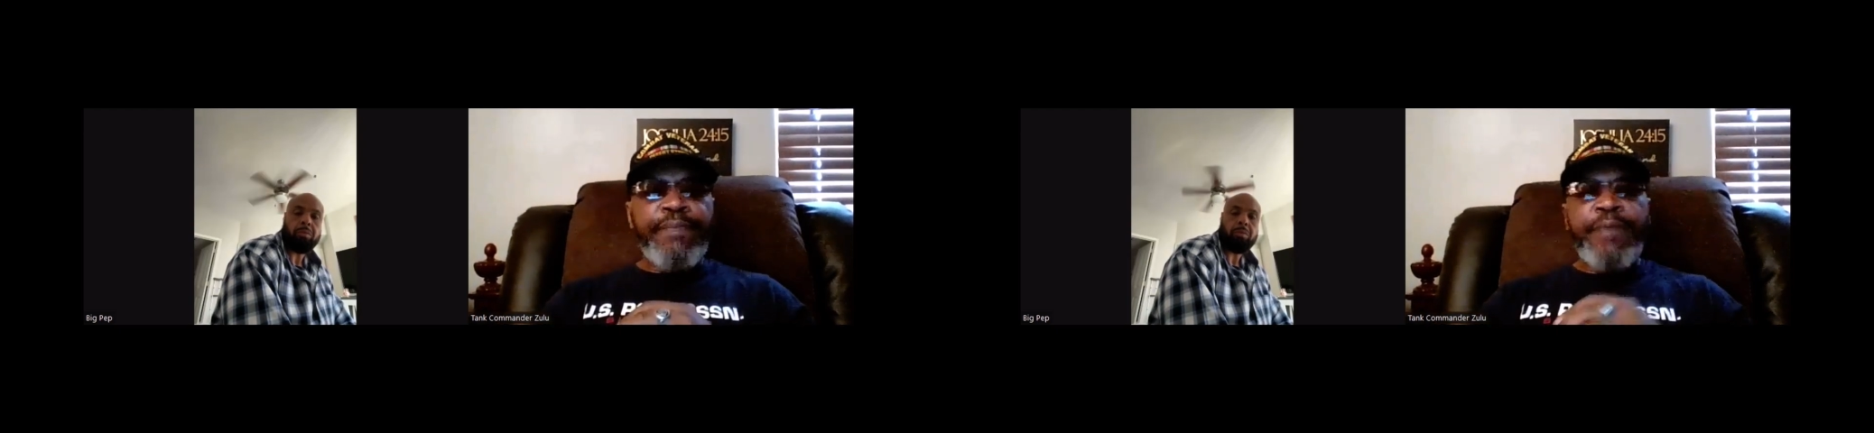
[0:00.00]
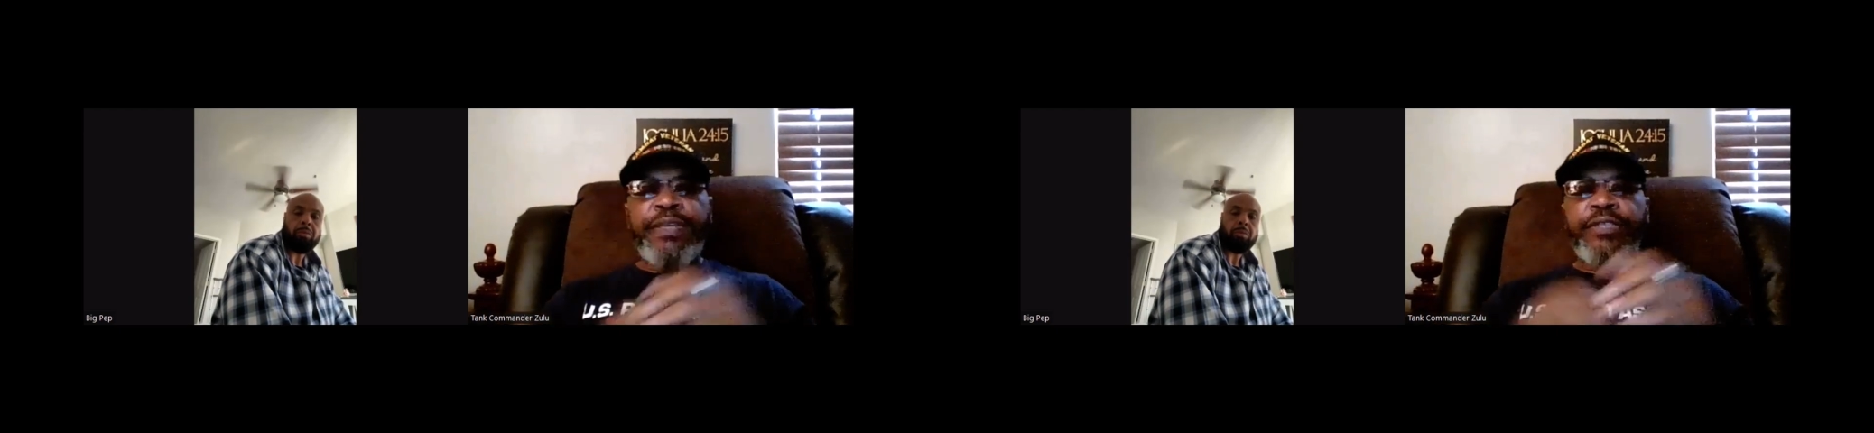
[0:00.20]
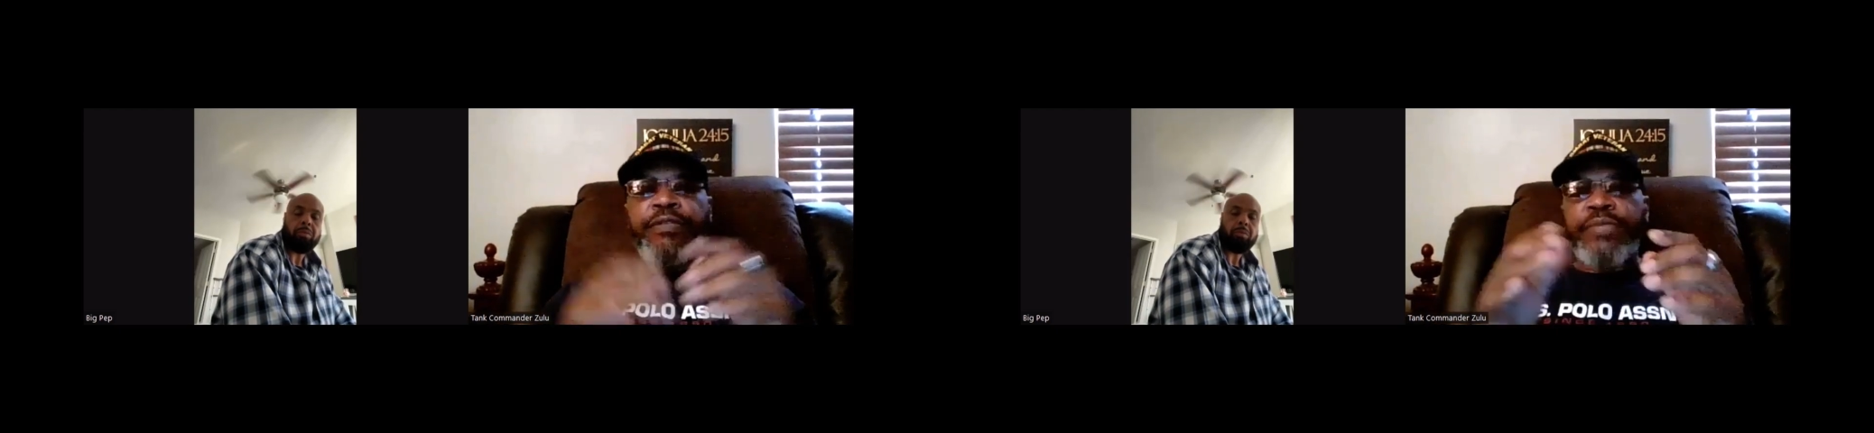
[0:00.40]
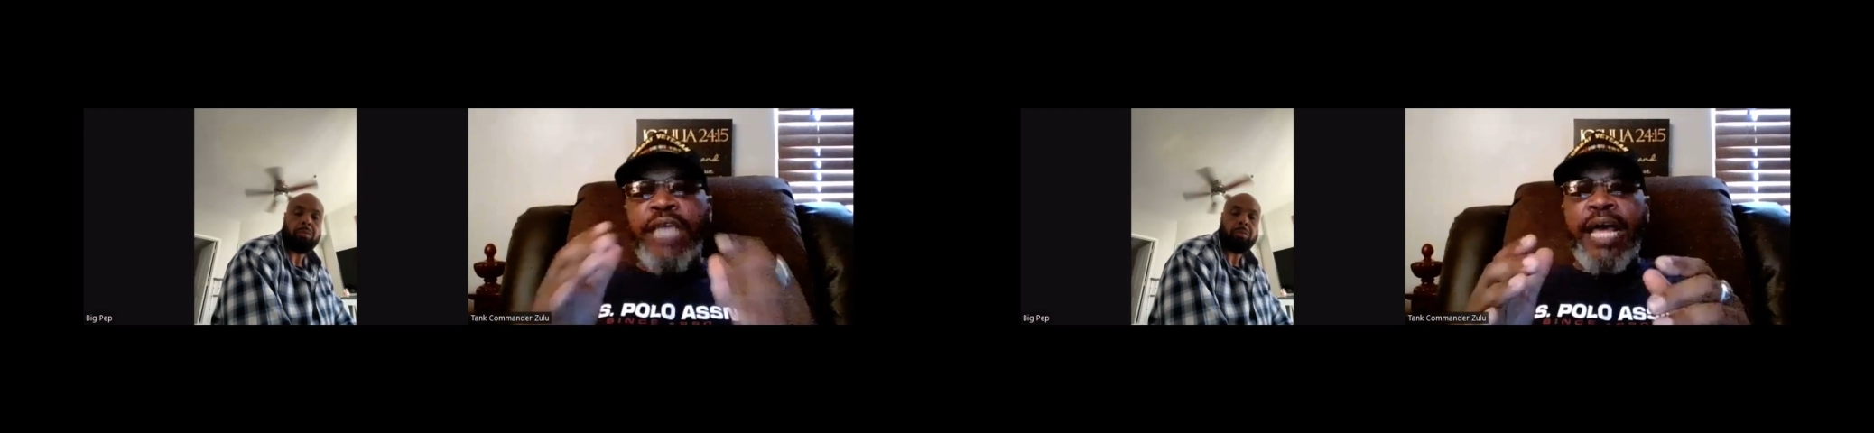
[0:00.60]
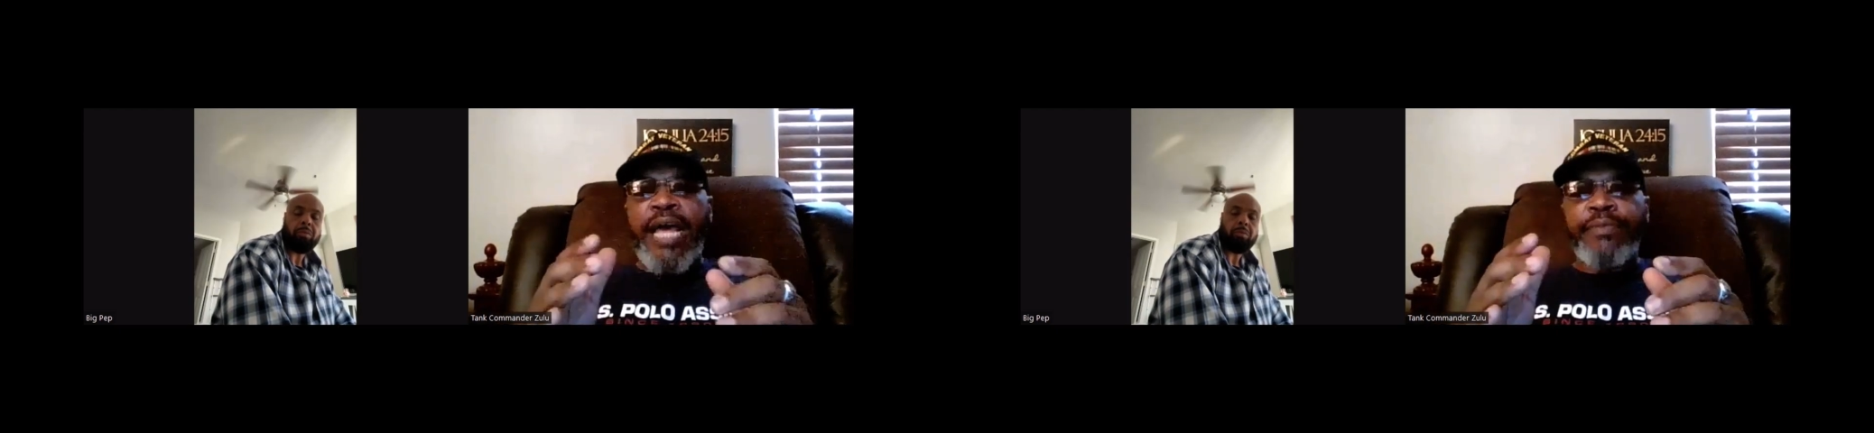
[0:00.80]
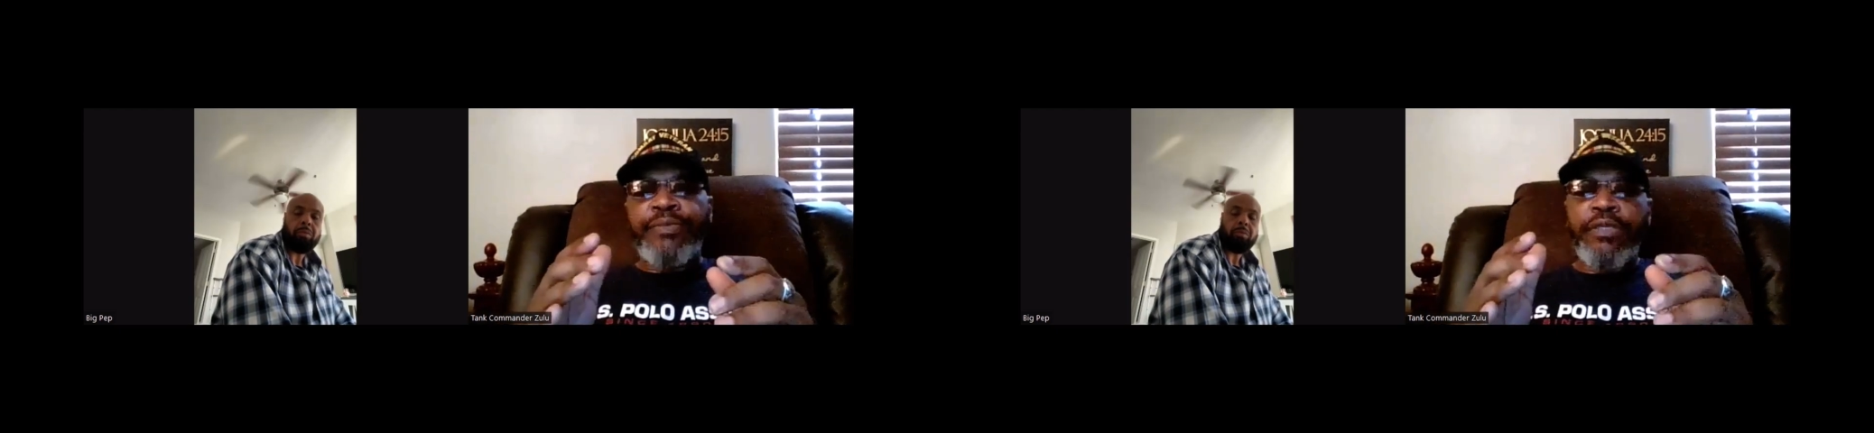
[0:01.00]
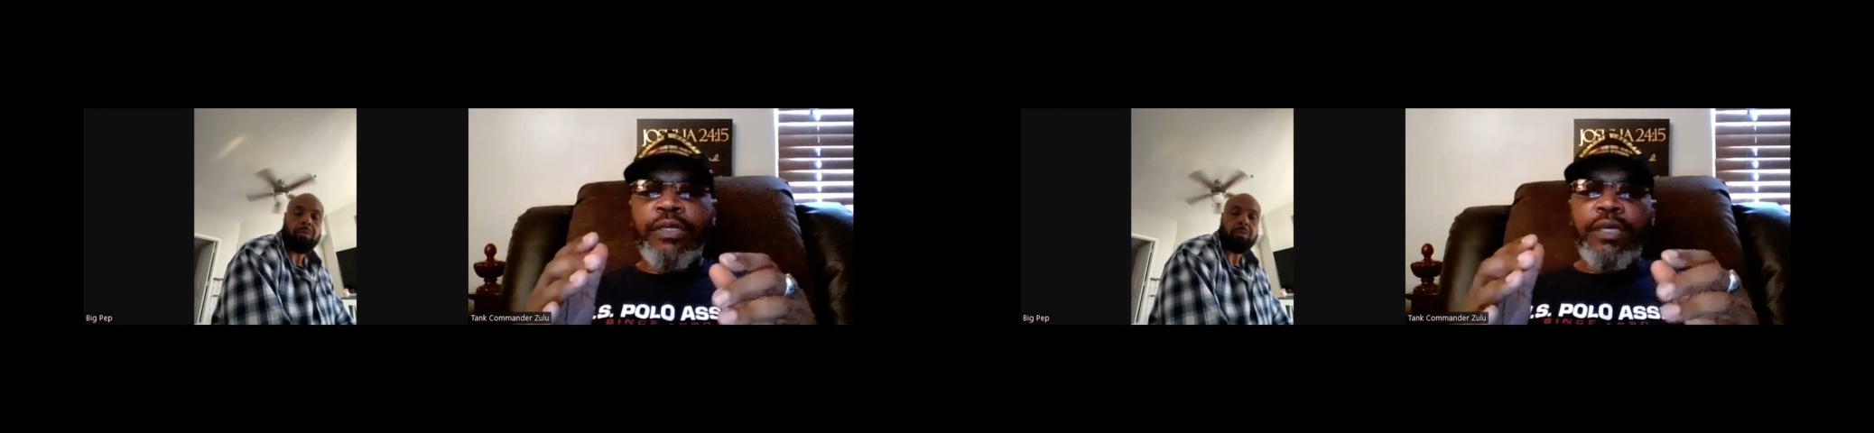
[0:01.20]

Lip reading: may be sometimes